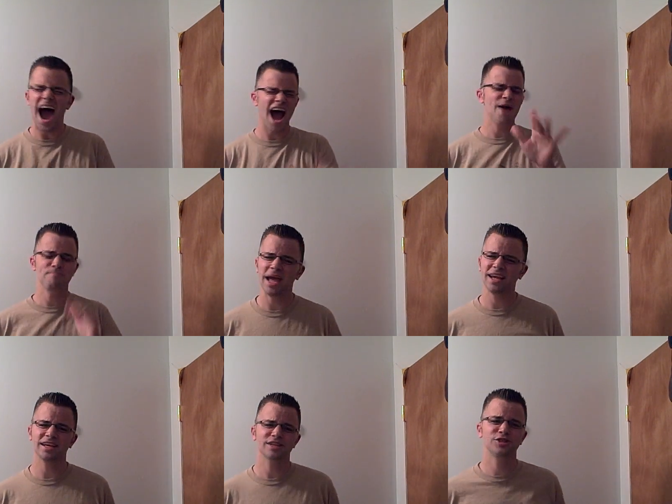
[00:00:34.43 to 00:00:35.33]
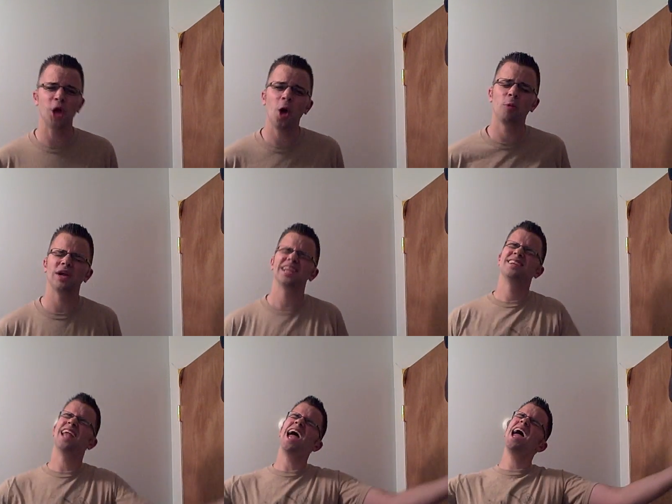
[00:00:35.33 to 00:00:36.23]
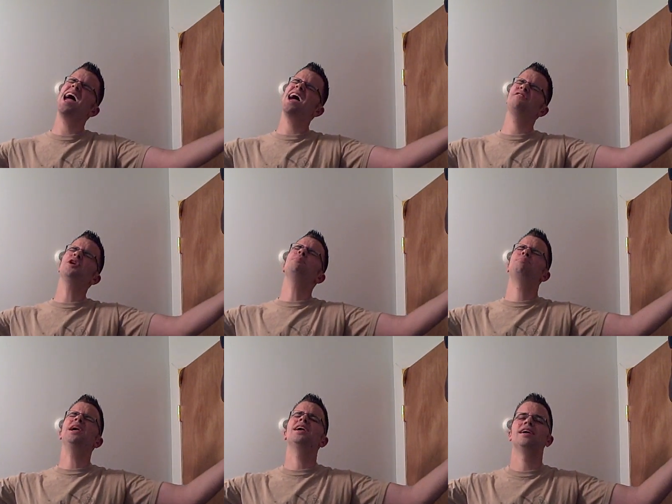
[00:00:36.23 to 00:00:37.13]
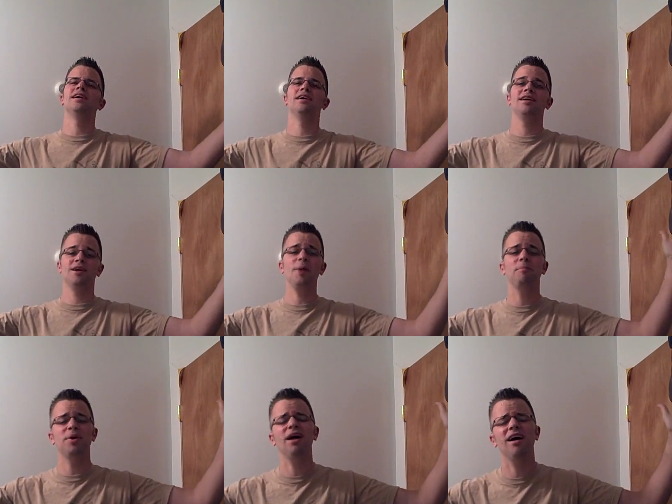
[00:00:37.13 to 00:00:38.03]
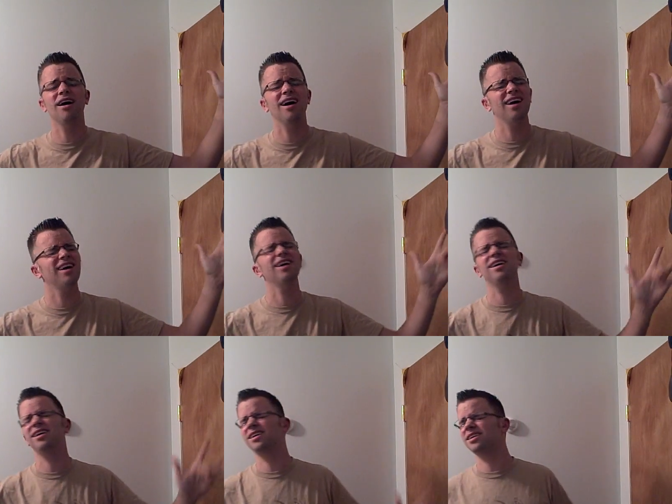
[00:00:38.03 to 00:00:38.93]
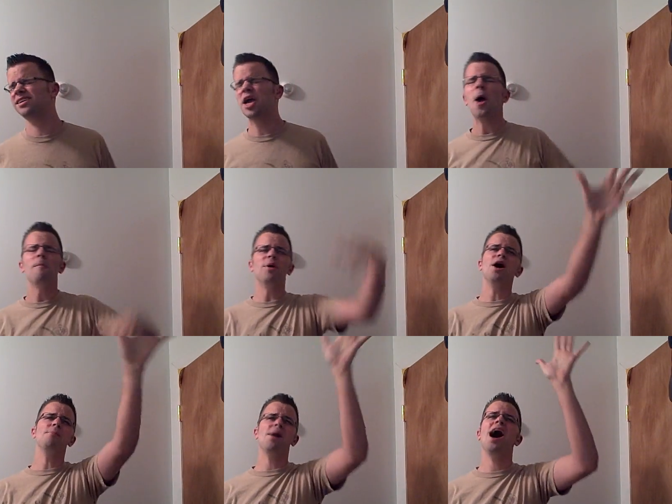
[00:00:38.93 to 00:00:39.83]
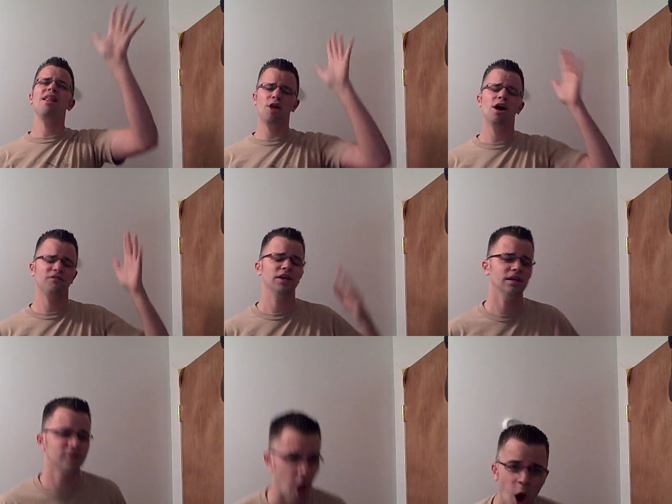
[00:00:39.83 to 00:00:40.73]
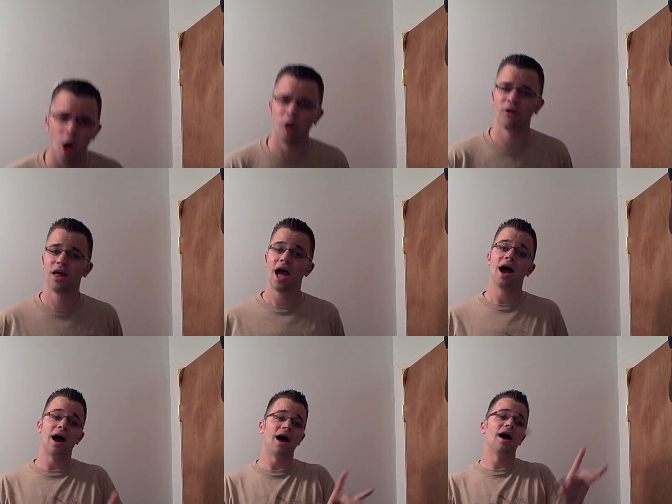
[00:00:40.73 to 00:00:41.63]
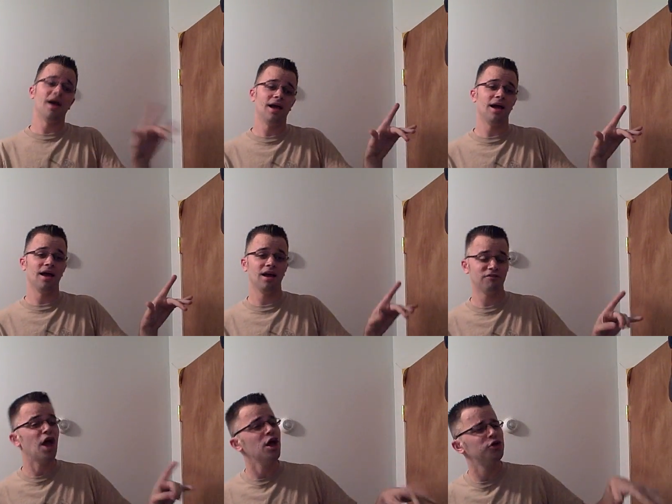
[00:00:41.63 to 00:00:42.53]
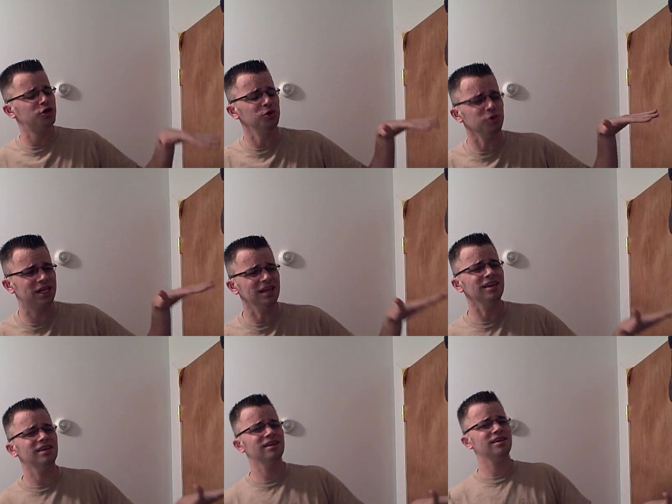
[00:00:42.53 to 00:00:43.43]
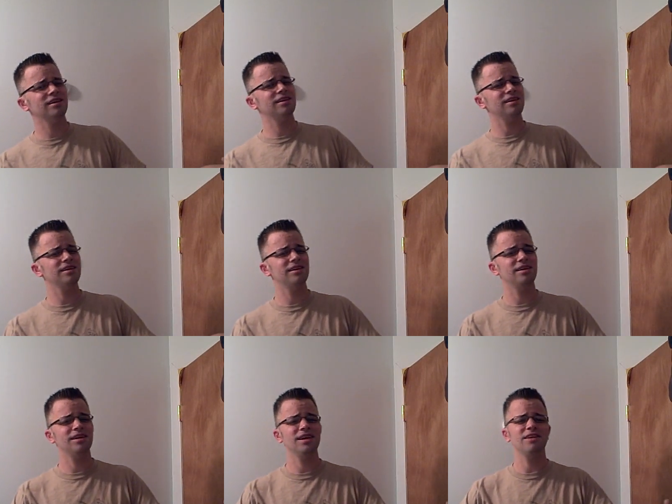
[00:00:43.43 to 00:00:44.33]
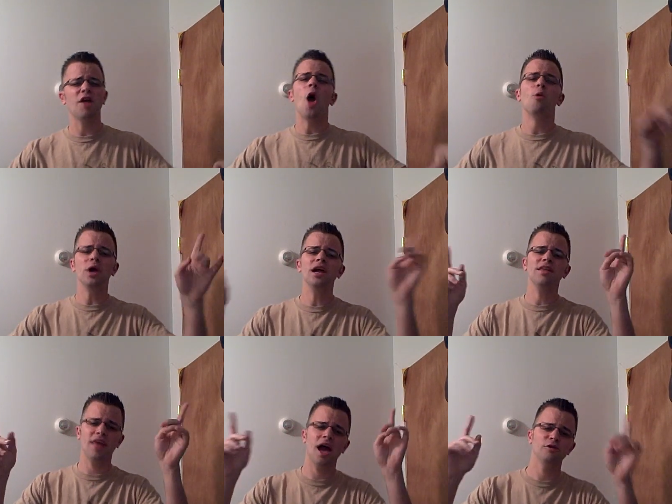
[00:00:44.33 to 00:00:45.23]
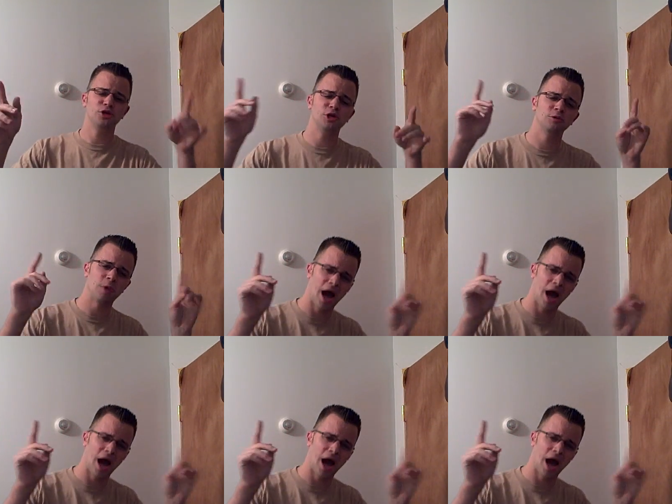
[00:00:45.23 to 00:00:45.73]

I'd make it so we'd never be apart. But my love is all I have to give. Without you,